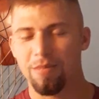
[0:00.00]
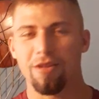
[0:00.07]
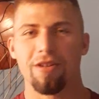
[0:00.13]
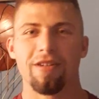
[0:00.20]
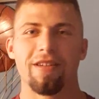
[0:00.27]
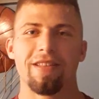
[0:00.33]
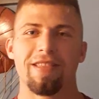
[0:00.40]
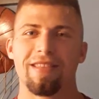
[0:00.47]

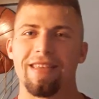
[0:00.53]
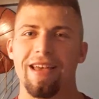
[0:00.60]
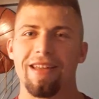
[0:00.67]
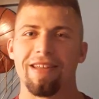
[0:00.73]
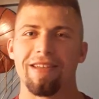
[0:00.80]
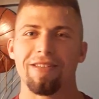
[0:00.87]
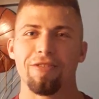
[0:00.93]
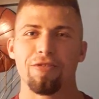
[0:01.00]
I just
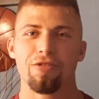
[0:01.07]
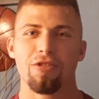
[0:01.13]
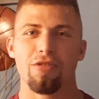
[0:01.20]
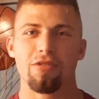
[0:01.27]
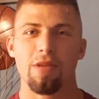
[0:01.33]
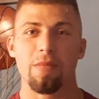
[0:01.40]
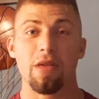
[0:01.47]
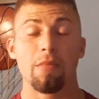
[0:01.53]
got a little
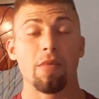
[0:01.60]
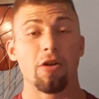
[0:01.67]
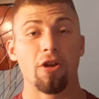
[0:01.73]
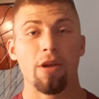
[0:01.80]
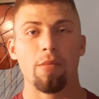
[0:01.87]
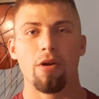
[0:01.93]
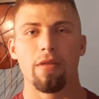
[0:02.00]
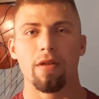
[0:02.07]
choked up thinking of my
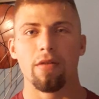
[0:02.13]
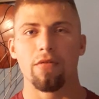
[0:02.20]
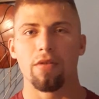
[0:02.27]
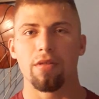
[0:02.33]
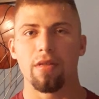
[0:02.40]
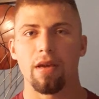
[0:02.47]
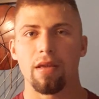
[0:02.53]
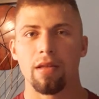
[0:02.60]
grandma there for a
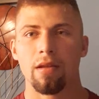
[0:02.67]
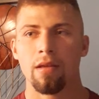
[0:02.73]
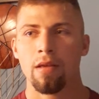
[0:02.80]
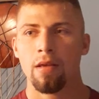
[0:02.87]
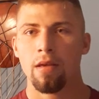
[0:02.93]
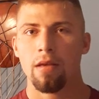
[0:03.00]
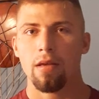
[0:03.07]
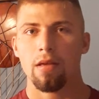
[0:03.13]
second.
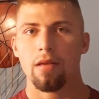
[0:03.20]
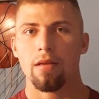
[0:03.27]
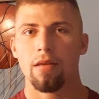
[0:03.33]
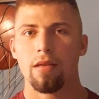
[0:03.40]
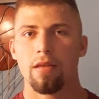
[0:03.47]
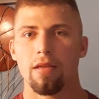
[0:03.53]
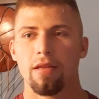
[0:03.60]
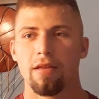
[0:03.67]

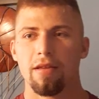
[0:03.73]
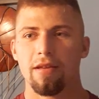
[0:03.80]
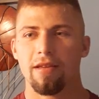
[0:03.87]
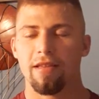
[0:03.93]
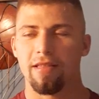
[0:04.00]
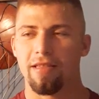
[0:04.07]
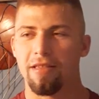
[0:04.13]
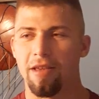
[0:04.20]

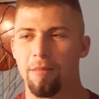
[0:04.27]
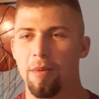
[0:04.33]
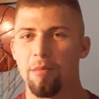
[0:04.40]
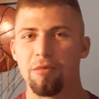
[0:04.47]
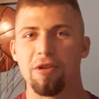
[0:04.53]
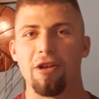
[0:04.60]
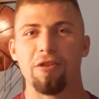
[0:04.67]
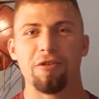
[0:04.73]
because I
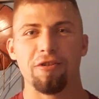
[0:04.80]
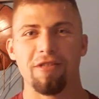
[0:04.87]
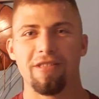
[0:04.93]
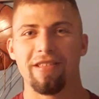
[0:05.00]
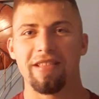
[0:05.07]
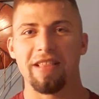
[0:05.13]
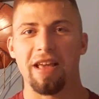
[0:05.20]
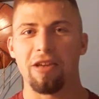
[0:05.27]
remember telling her
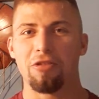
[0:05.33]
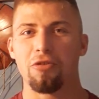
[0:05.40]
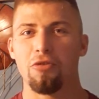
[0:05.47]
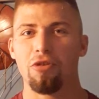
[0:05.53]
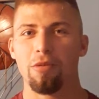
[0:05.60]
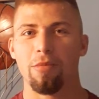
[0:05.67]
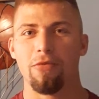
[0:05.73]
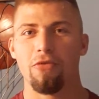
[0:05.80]
this exact
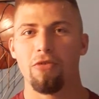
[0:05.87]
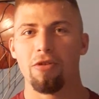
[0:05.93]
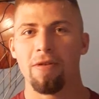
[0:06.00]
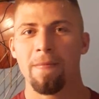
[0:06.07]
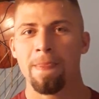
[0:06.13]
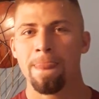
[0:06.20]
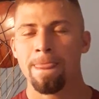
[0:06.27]
story before.